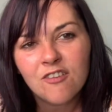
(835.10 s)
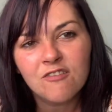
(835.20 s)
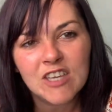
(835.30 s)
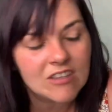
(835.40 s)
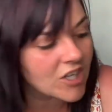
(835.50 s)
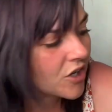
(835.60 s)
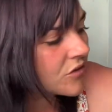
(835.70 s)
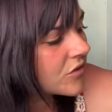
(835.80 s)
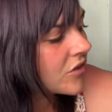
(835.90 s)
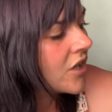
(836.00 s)

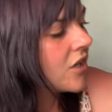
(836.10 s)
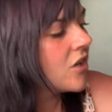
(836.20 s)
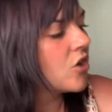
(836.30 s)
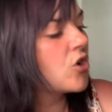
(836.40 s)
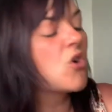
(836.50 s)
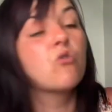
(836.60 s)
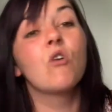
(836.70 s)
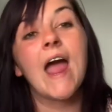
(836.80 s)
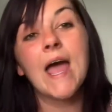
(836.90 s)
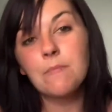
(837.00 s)
viscose
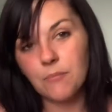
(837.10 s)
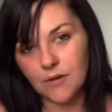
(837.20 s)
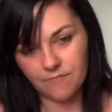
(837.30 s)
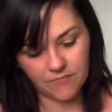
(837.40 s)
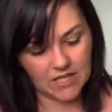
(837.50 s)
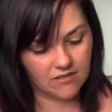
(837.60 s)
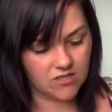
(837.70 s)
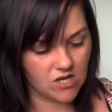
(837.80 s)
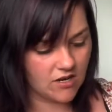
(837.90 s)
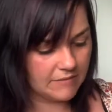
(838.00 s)
crepe this
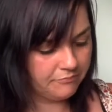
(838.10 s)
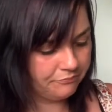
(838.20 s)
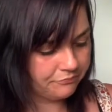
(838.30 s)
time.